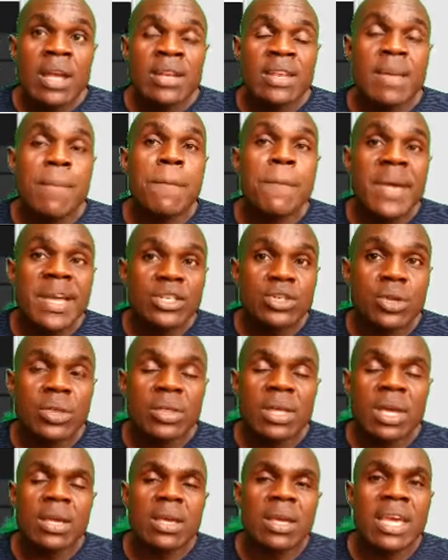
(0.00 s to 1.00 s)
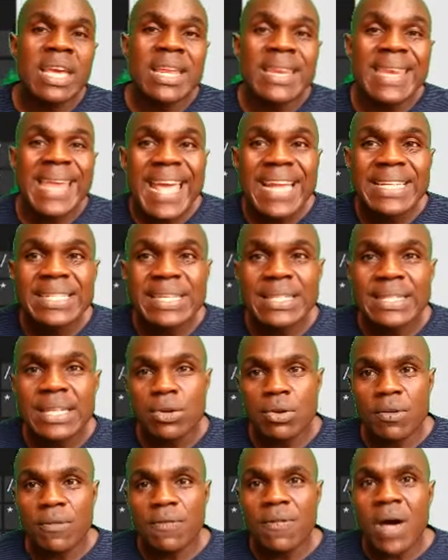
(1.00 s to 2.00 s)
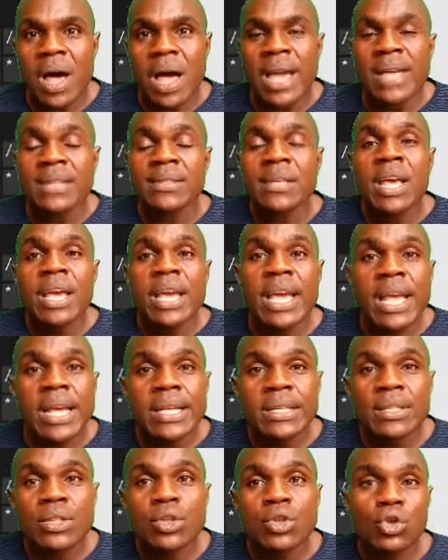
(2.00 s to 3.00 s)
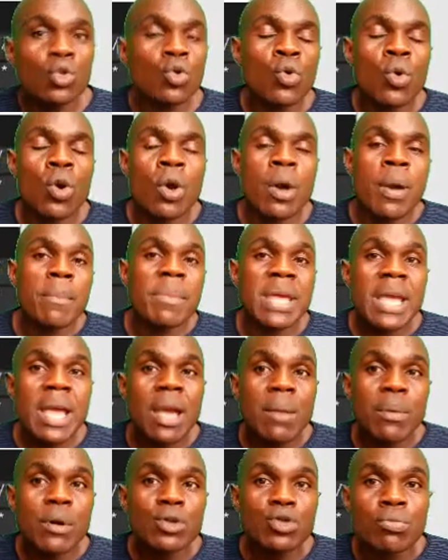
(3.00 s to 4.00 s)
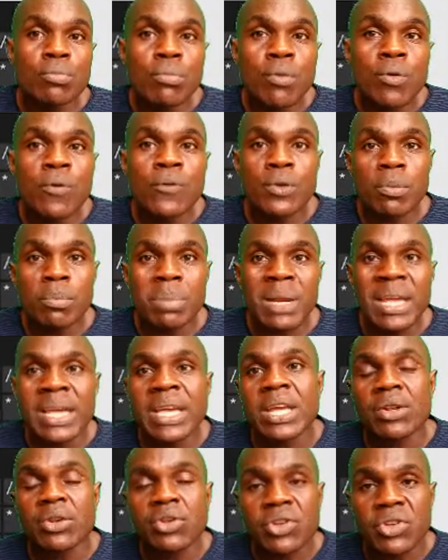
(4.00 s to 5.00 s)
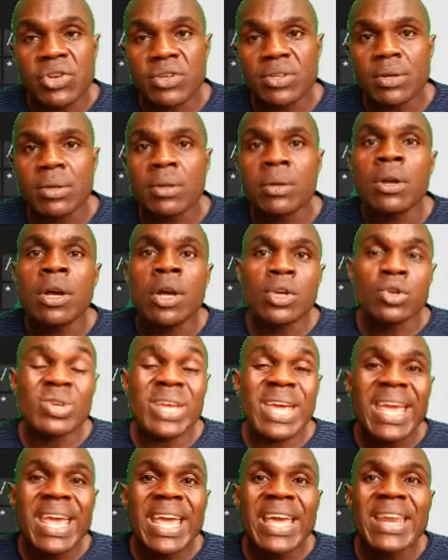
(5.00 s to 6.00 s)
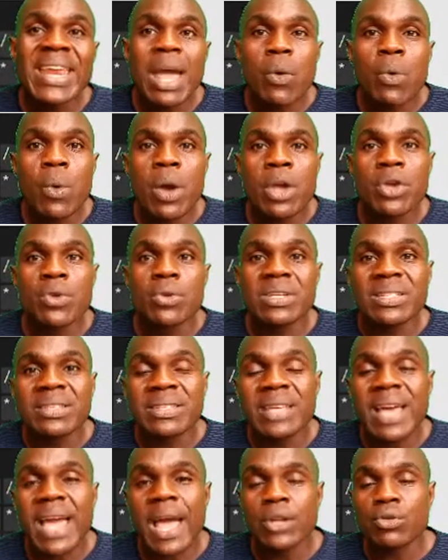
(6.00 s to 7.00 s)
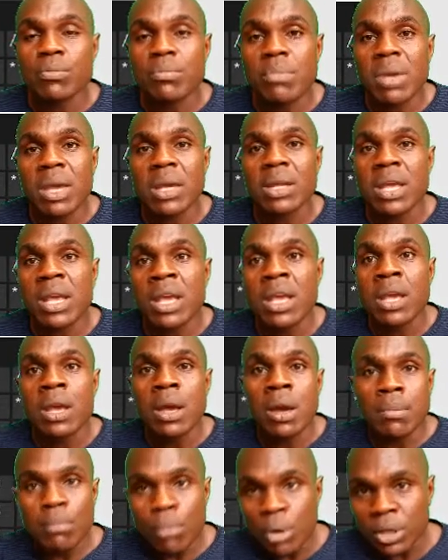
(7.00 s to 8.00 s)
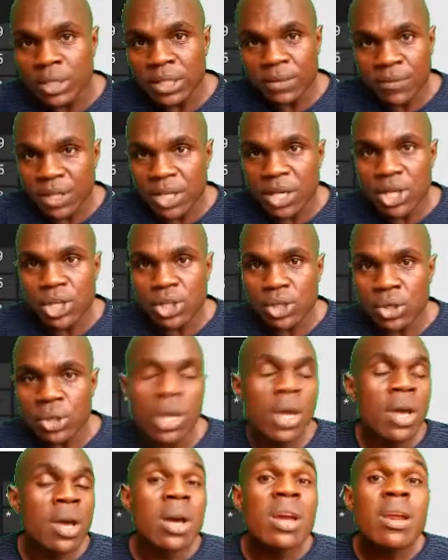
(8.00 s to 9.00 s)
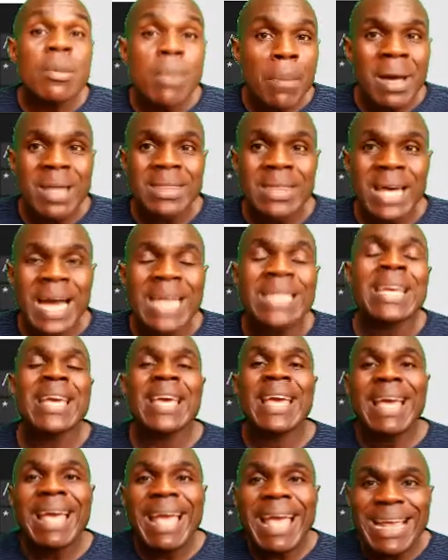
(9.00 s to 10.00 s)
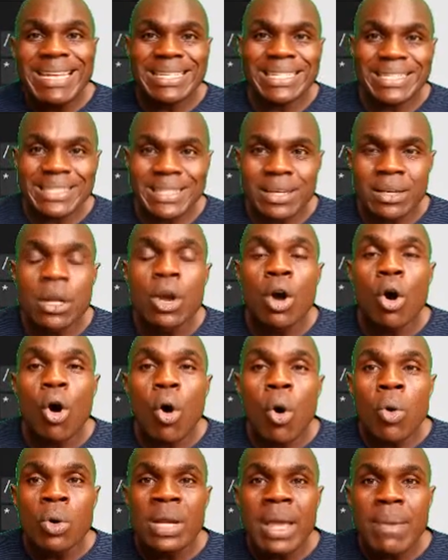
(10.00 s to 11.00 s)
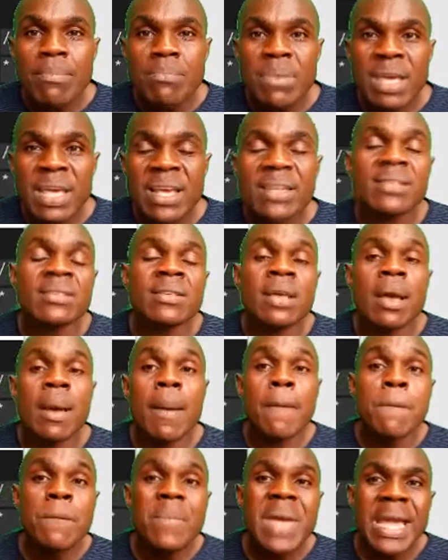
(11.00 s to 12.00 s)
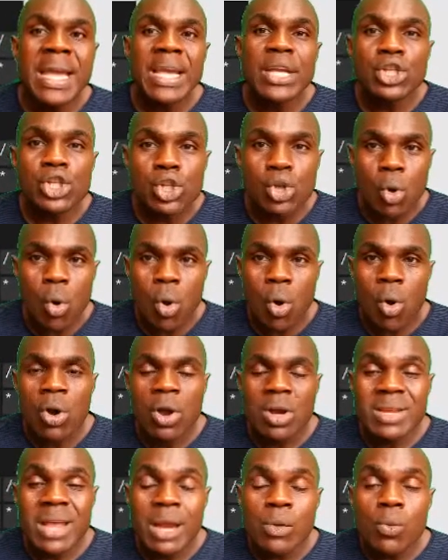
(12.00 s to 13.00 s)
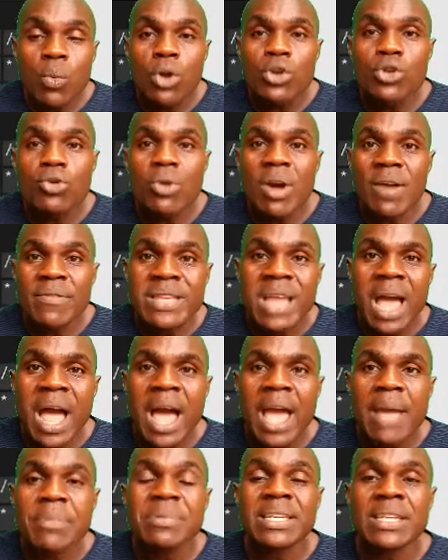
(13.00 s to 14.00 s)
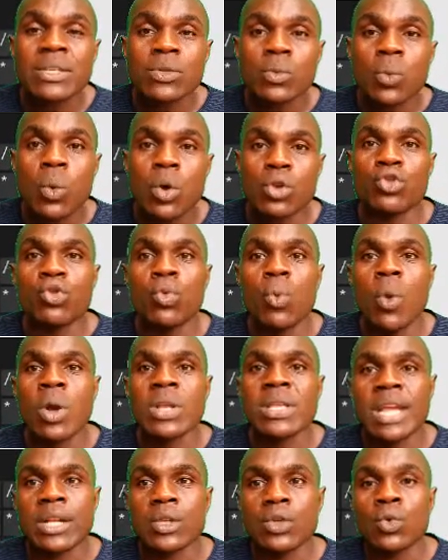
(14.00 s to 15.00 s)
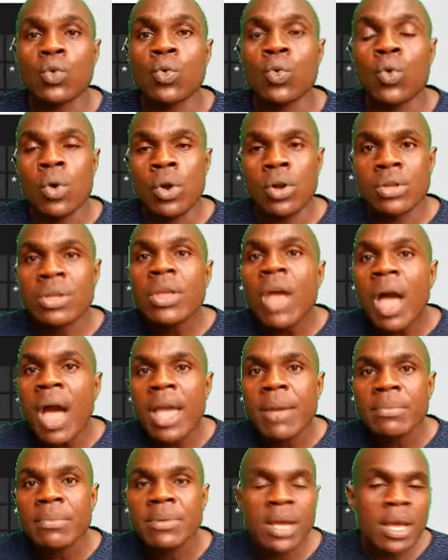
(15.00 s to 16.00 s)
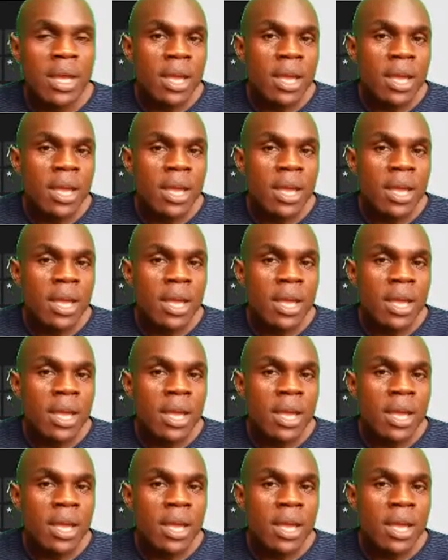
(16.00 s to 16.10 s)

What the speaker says: The major thing in editing your files is to be able to move your blinking cursor to the area where you desire to make the modification. Remember that editing only means making sure that what you have typed is what you wanted to type.